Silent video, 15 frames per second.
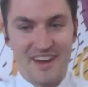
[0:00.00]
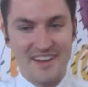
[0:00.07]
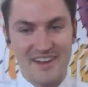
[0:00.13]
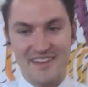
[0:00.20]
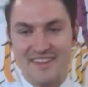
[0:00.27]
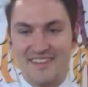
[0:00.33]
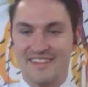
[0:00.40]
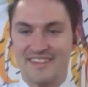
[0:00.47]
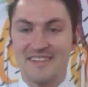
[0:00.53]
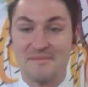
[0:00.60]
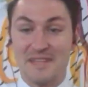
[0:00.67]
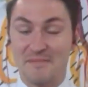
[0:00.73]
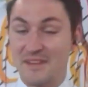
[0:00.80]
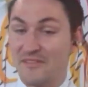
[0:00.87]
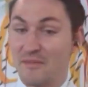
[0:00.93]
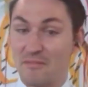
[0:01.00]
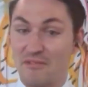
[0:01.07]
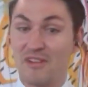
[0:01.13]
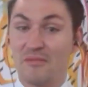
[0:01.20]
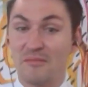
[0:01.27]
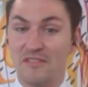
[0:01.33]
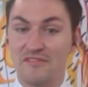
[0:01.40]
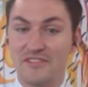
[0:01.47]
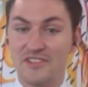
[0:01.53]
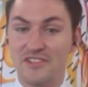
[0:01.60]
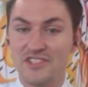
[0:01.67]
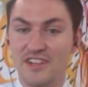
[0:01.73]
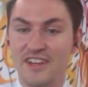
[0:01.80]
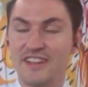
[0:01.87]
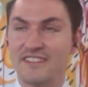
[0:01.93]
I know that's going to be a bit of a problem in the
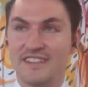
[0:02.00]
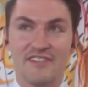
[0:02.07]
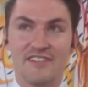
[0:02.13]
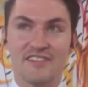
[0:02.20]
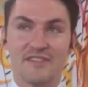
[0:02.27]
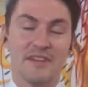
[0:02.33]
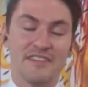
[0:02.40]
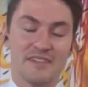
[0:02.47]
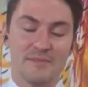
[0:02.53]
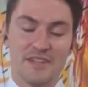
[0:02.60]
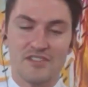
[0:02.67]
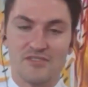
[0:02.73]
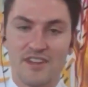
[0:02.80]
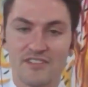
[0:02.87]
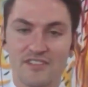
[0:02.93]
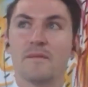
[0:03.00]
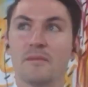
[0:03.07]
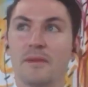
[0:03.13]
future, and it's definitely something that needs to be addressed.